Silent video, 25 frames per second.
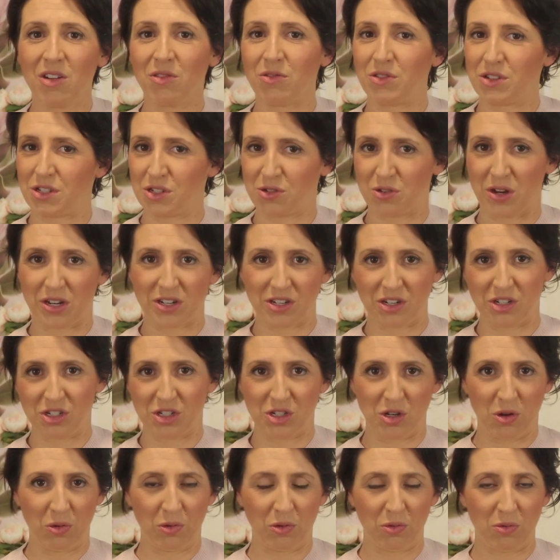restricted
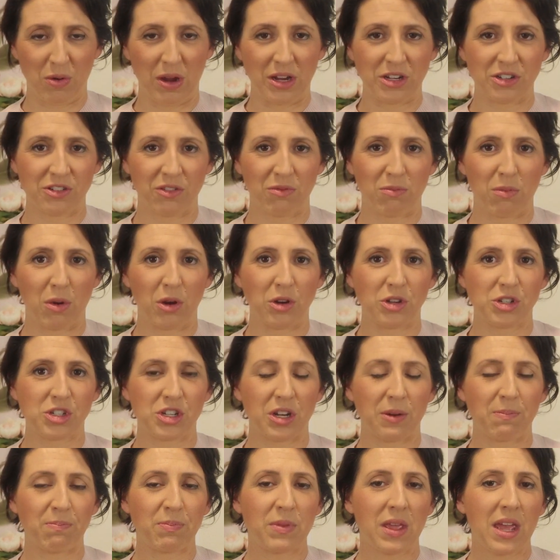shoulder range of
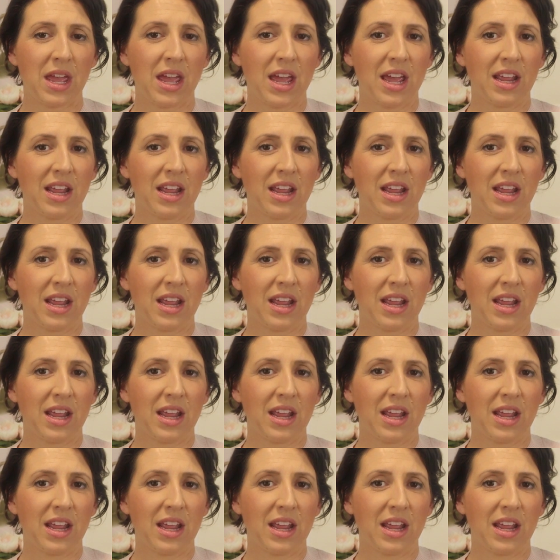motion.